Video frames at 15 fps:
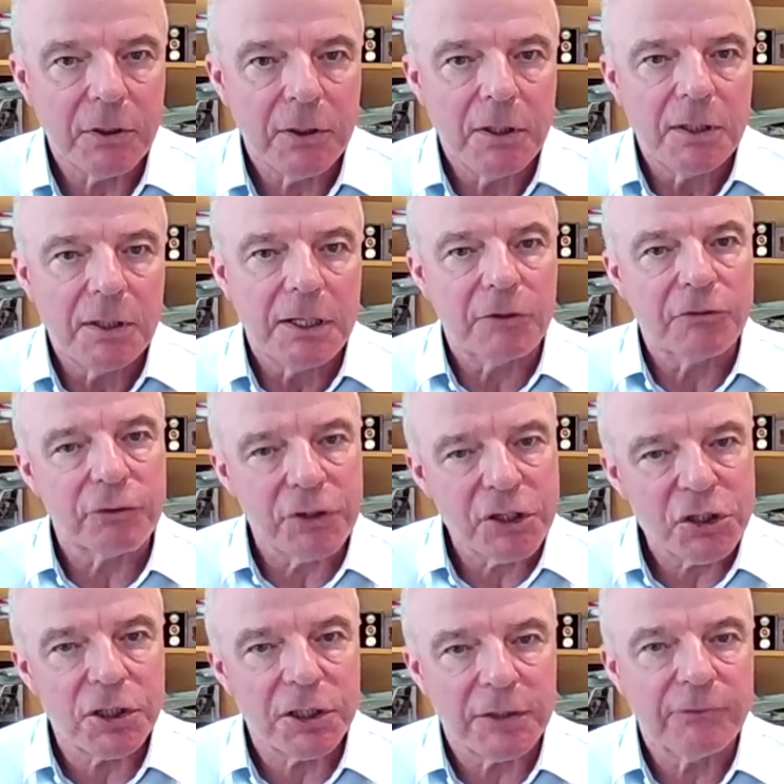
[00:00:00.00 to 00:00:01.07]
Now,
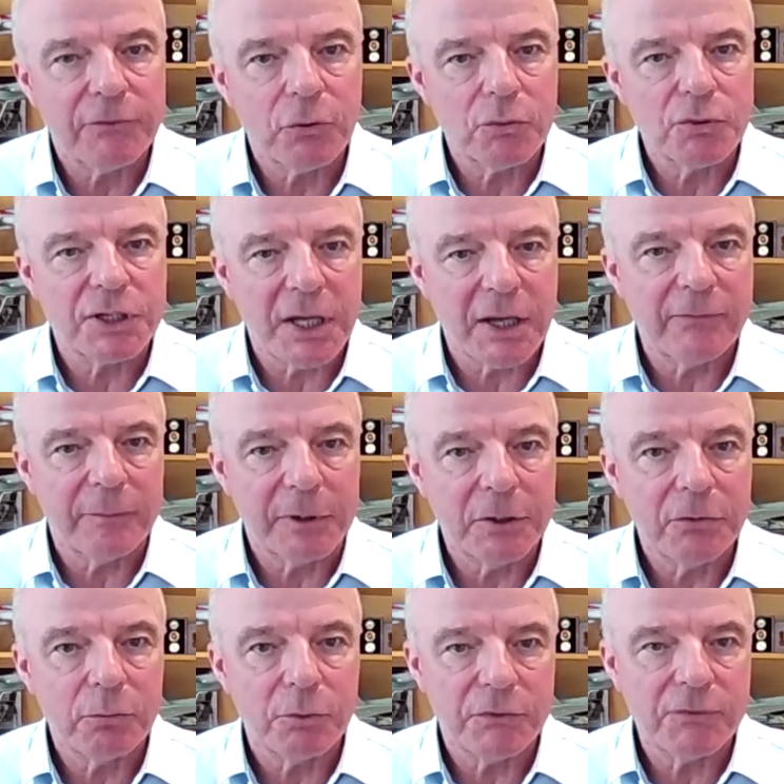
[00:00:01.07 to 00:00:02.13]
traditionally, of course, government,
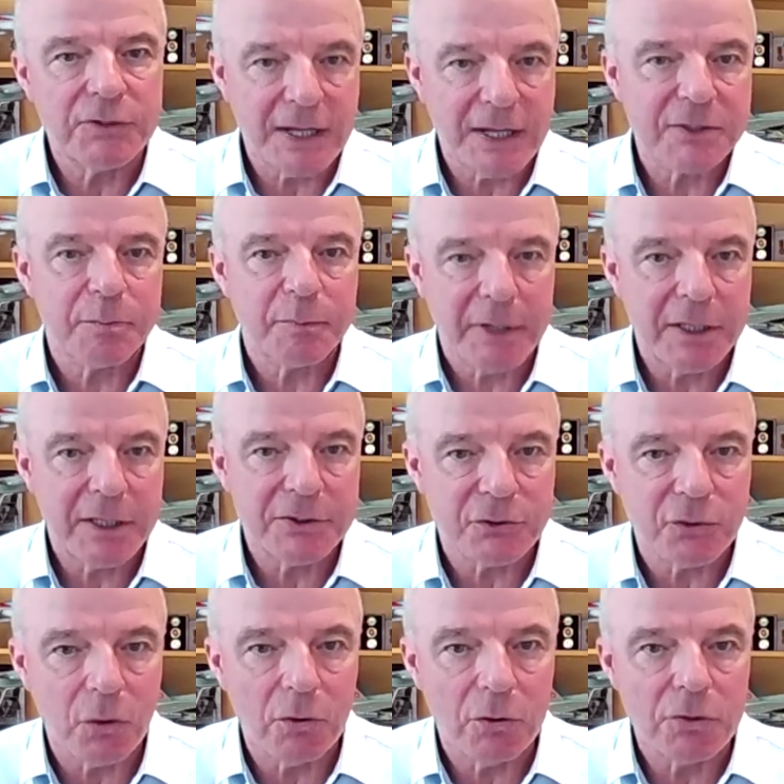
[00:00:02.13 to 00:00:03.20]
with taxpayers'
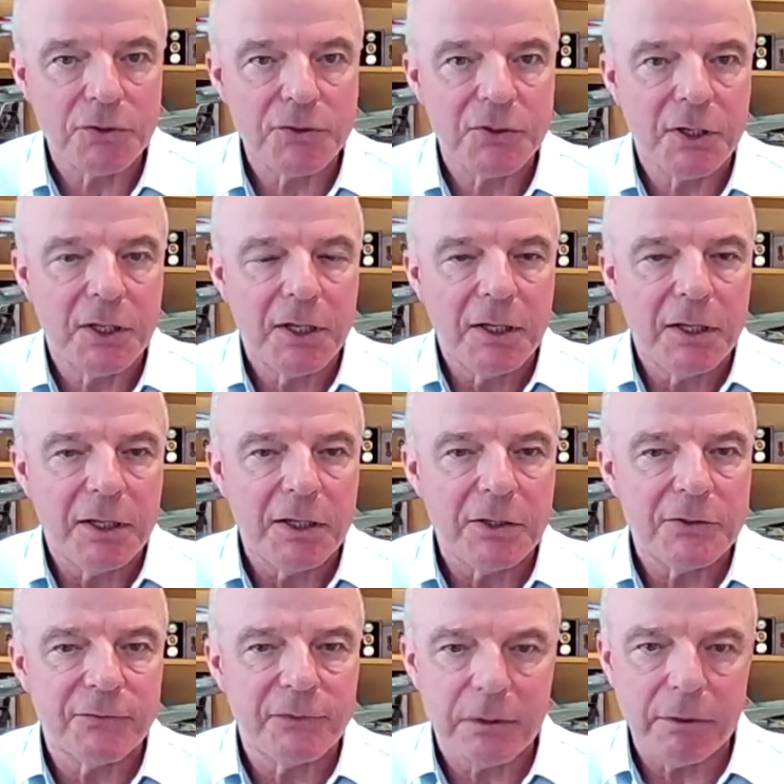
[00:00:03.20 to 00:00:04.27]
dollars, is
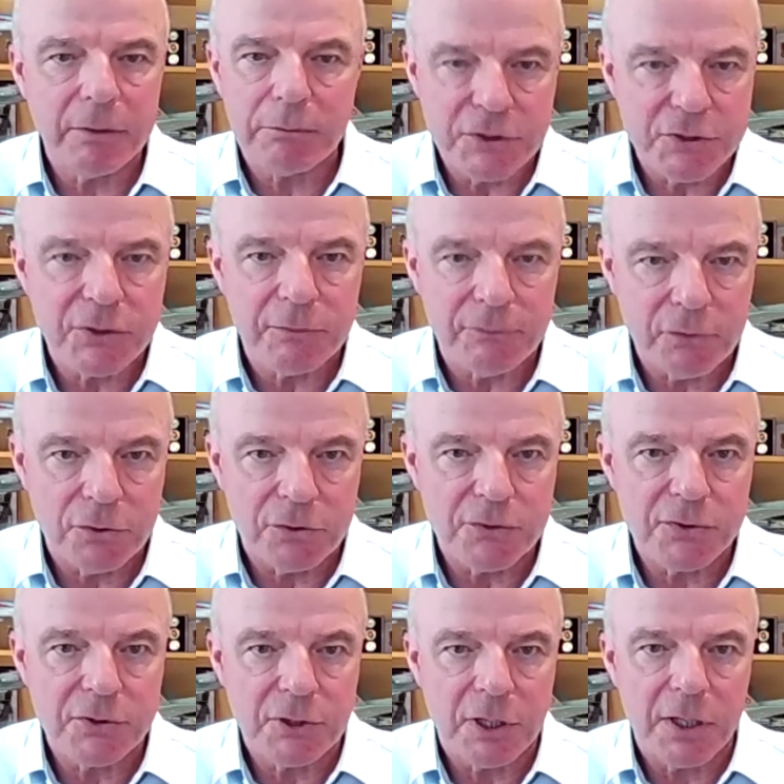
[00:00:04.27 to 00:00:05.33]
very risk
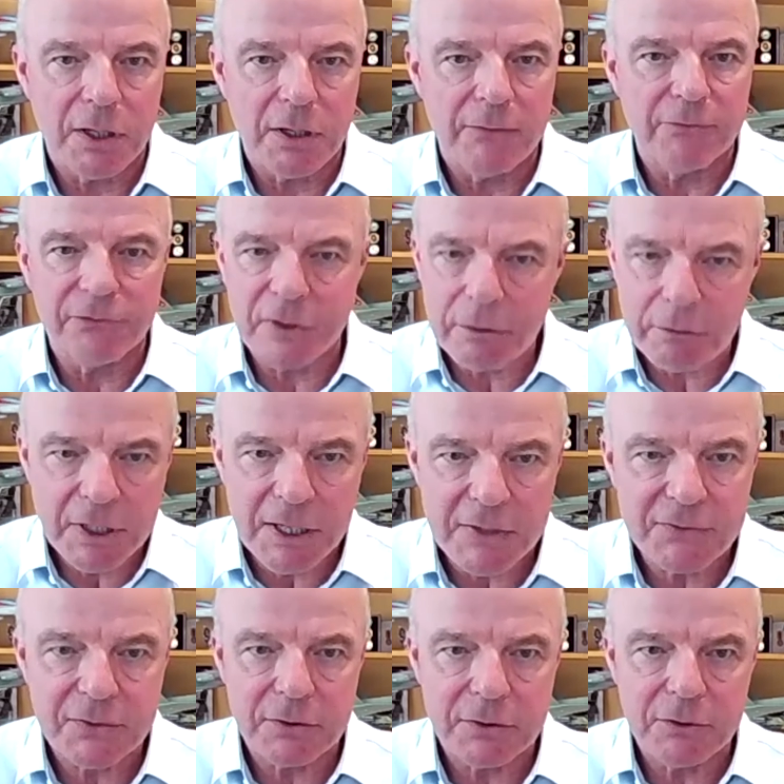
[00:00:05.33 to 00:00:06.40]
averse, very
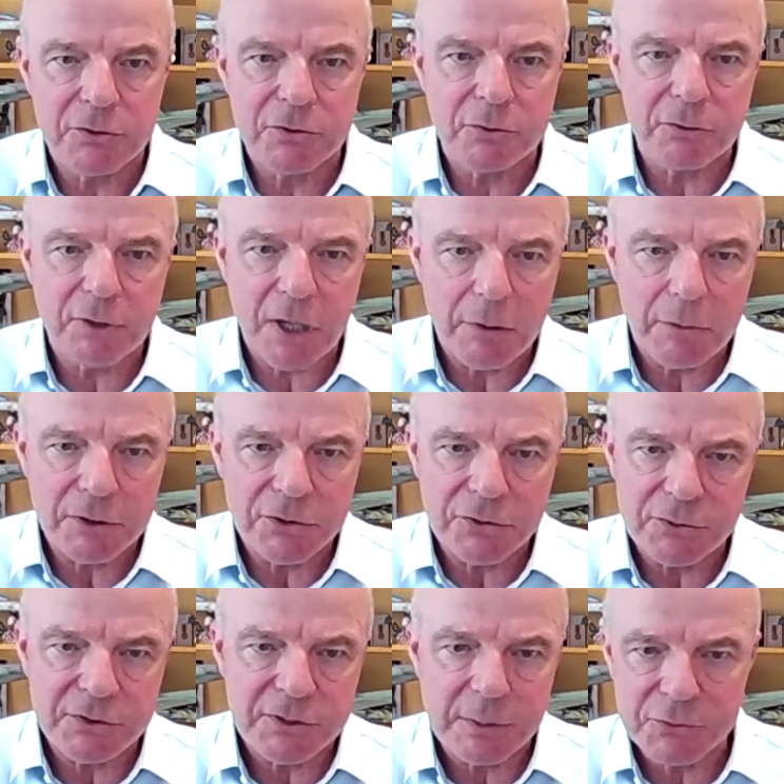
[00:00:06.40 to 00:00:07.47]
hesitant to go into
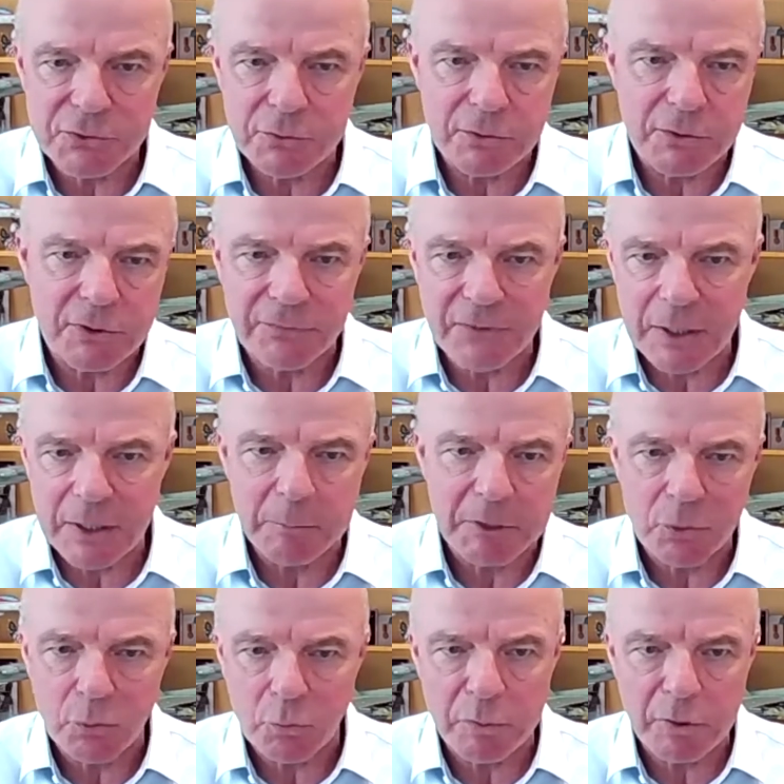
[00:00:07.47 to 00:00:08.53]
some sort of
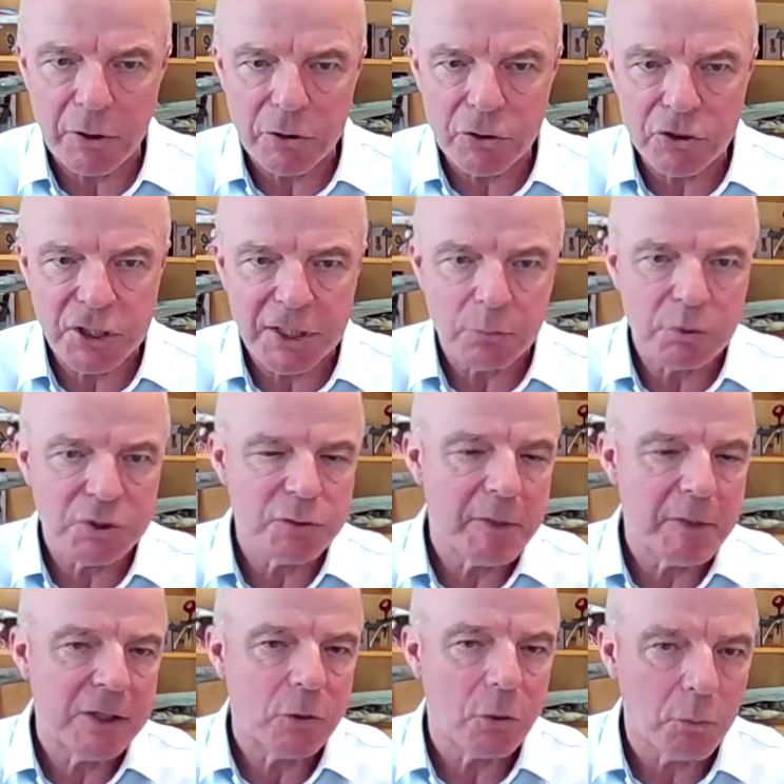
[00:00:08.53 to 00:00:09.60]
developmental project which
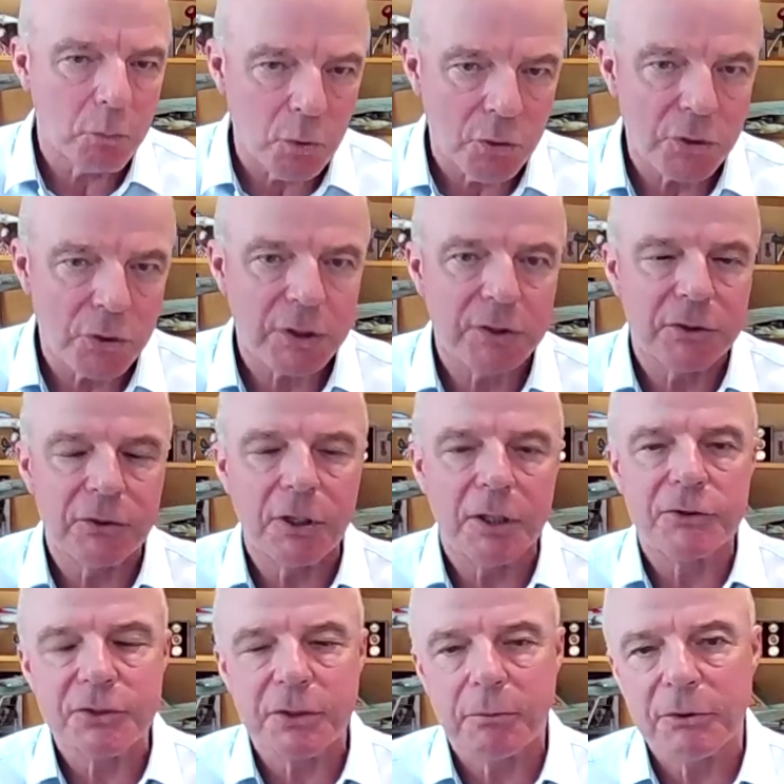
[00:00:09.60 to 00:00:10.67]
may not work, and
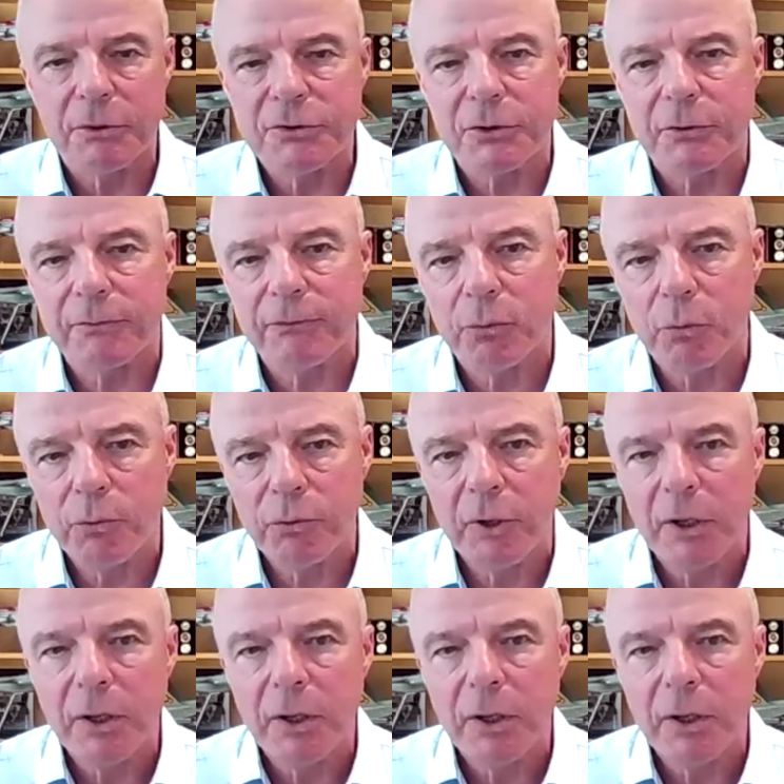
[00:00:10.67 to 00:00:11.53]
so on and so forth.